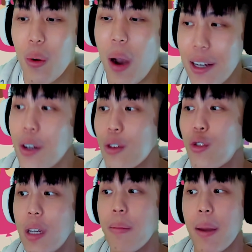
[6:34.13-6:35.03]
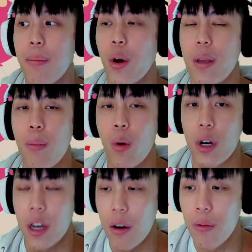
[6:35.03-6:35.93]
I should treat my body more
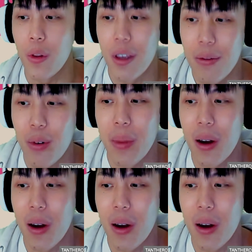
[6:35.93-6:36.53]
carefully from now